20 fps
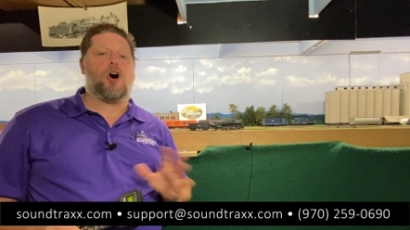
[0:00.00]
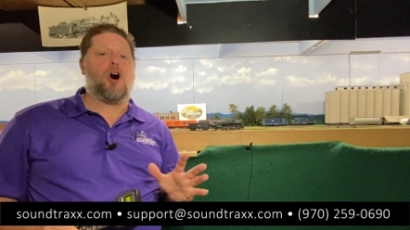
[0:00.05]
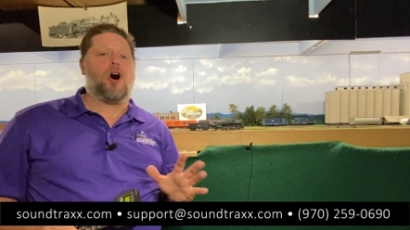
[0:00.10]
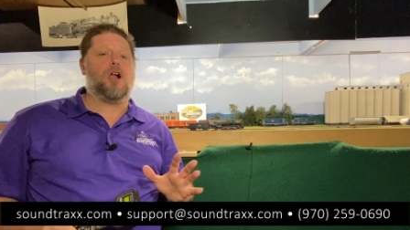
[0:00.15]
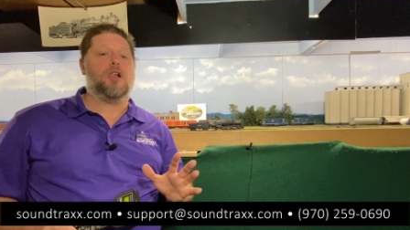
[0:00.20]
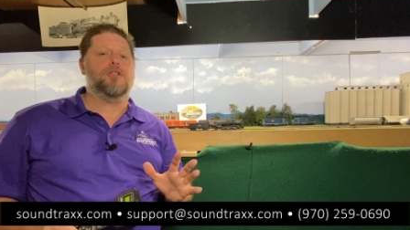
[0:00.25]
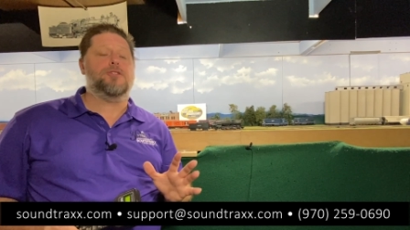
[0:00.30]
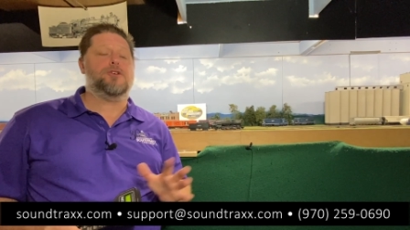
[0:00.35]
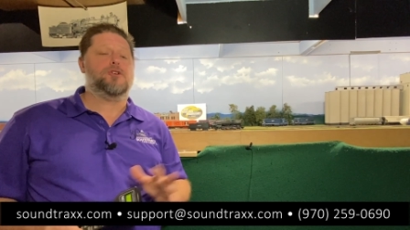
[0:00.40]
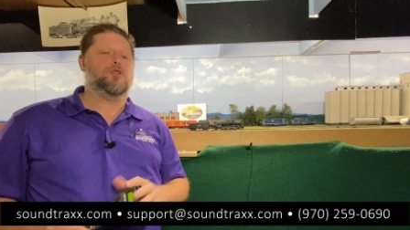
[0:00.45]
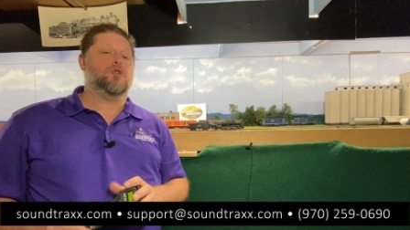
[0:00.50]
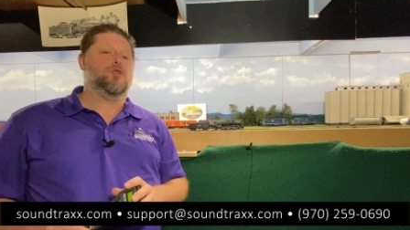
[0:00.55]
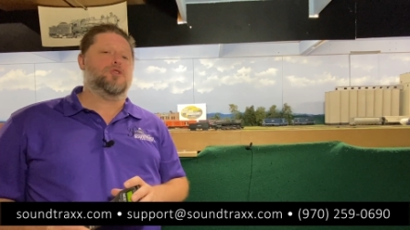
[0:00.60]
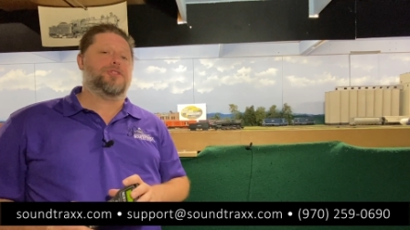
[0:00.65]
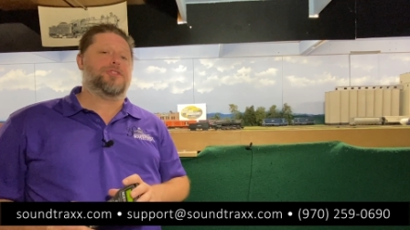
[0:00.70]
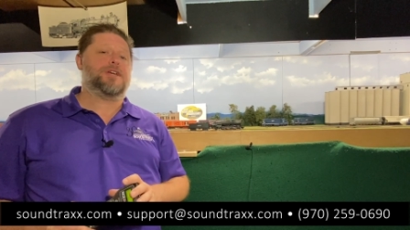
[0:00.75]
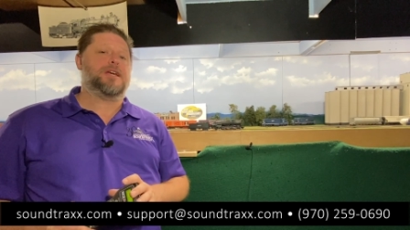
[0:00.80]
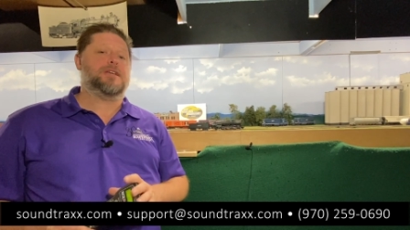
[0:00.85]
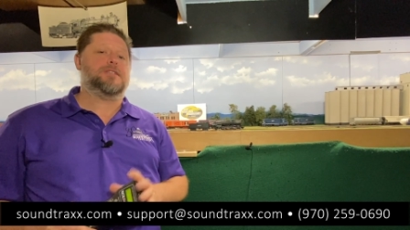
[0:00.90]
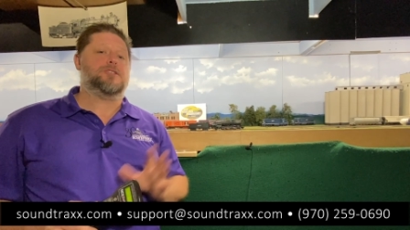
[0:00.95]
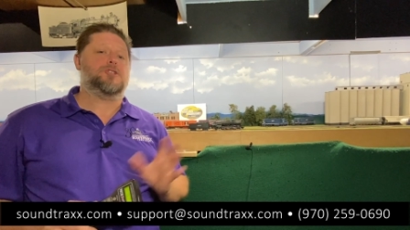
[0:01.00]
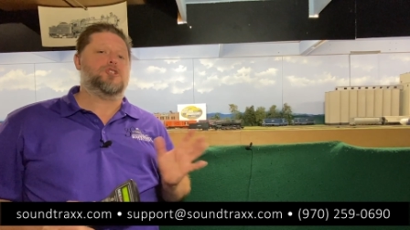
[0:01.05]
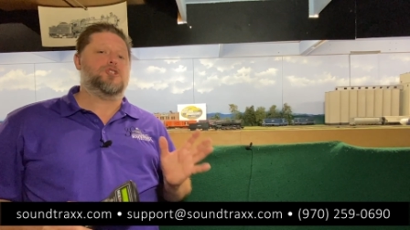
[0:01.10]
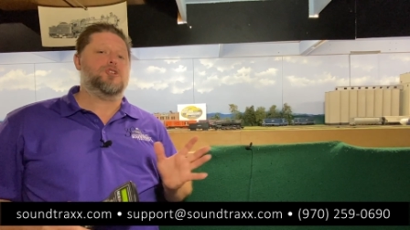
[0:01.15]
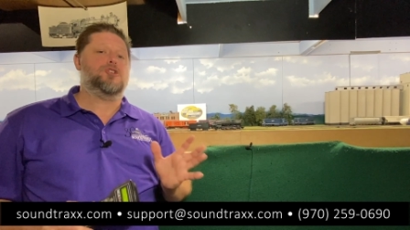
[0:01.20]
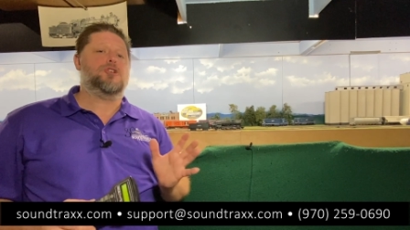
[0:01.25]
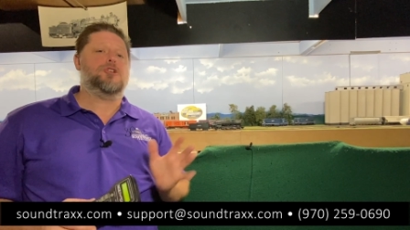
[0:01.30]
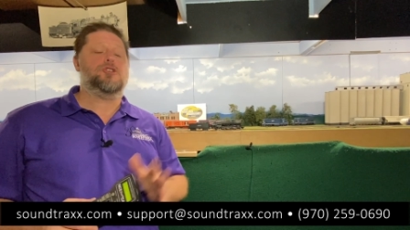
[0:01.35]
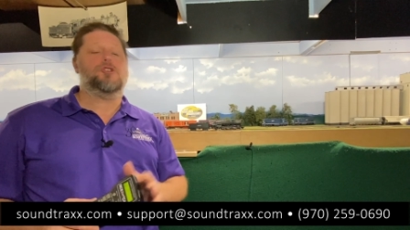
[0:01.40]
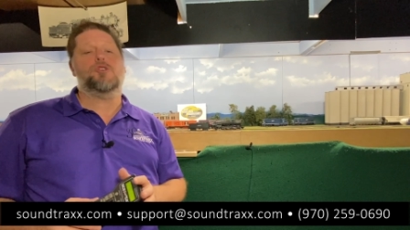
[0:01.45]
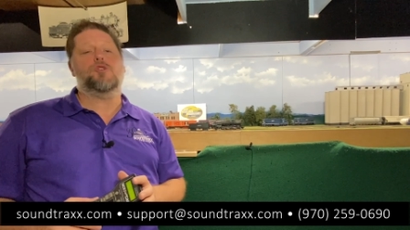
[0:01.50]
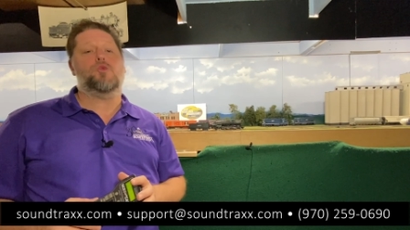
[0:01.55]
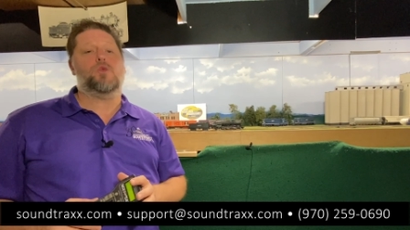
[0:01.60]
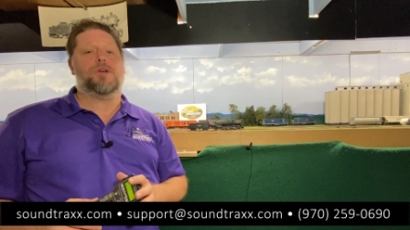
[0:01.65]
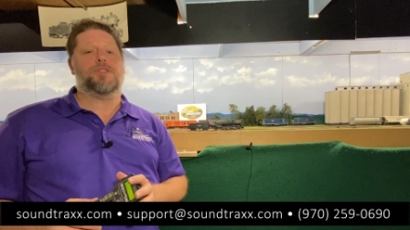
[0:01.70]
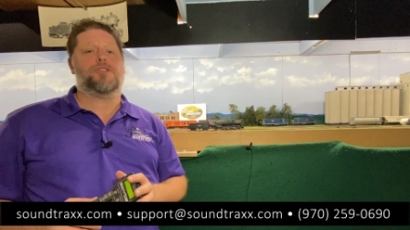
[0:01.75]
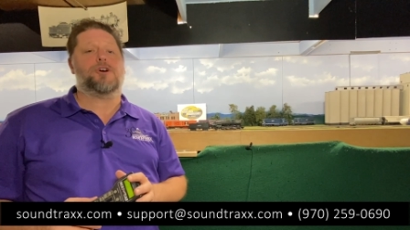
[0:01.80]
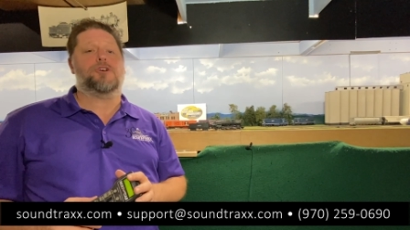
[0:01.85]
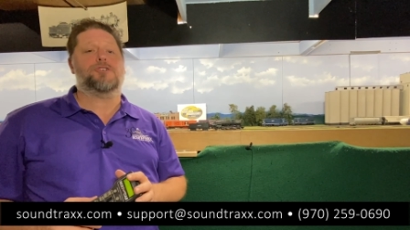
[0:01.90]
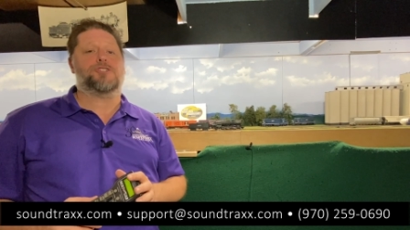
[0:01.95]
all of the cool things that you can do
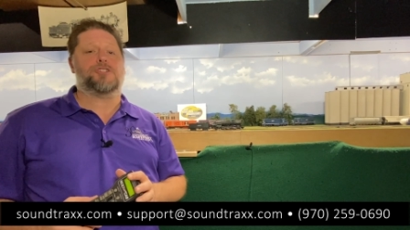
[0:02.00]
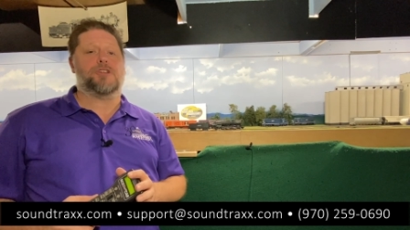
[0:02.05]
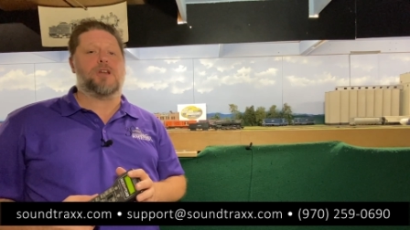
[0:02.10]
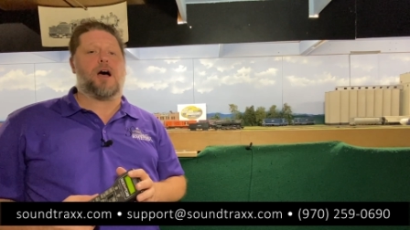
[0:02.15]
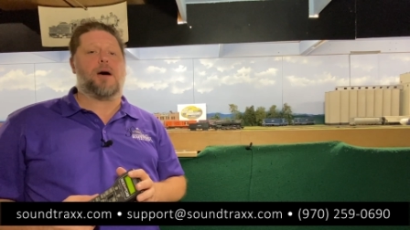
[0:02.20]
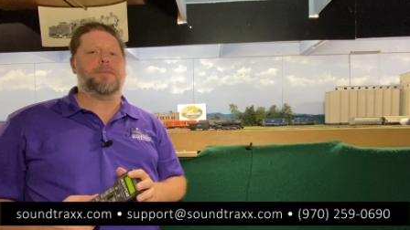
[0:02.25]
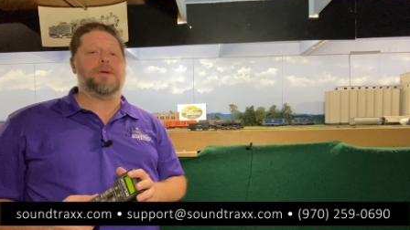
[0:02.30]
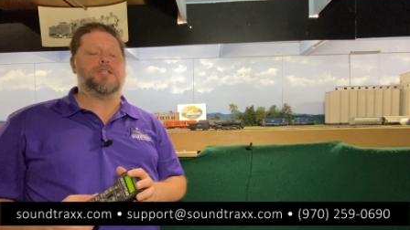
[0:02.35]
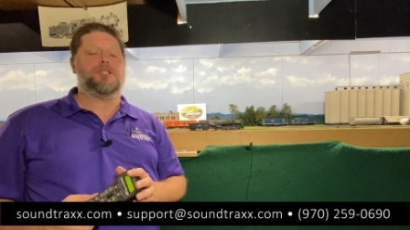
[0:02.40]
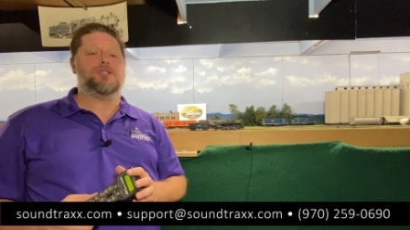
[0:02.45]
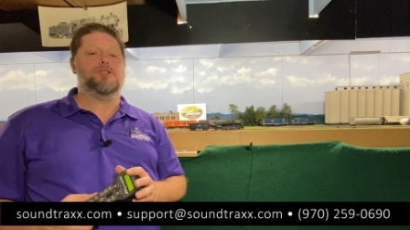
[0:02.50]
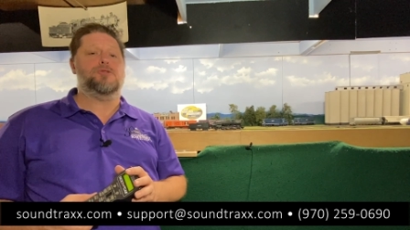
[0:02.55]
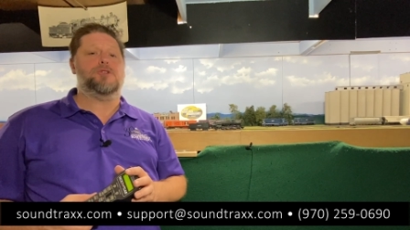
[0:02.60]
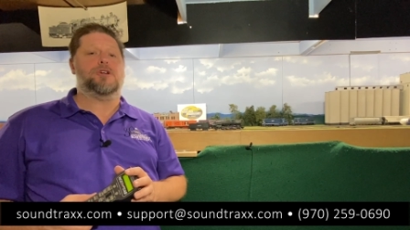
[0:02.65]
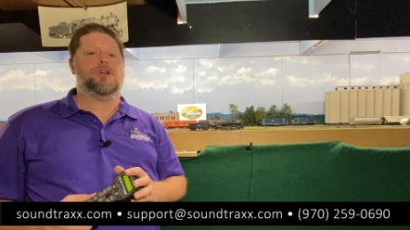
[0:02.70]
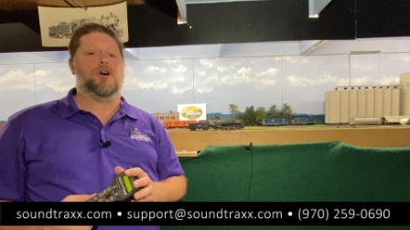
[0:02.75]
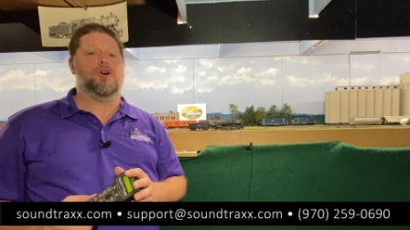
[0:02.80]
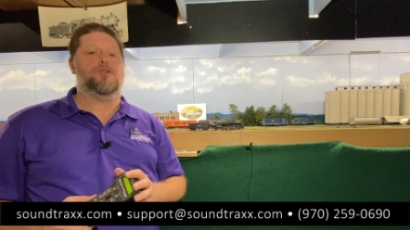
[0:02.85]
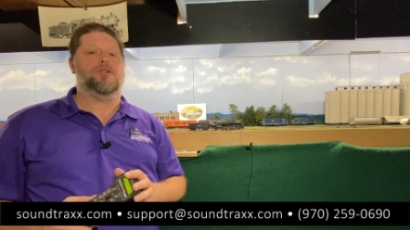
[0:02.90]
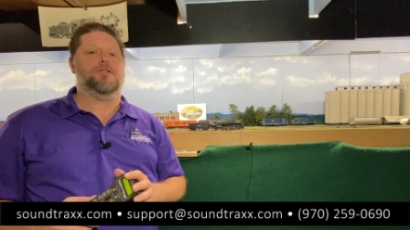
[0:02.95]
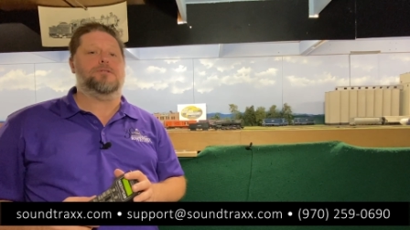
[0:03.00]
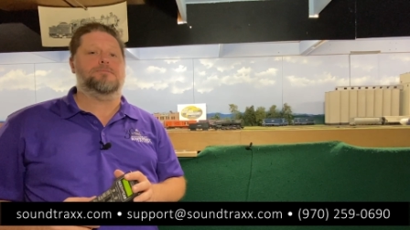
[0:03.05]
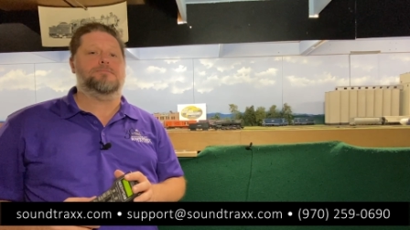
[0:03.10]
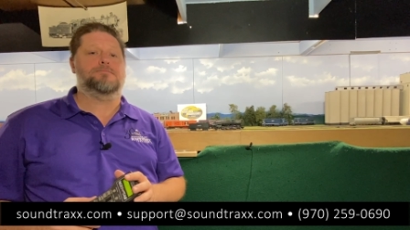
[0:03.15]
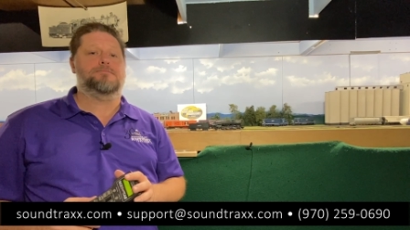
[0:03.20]
with our Tsunami 2 decoder.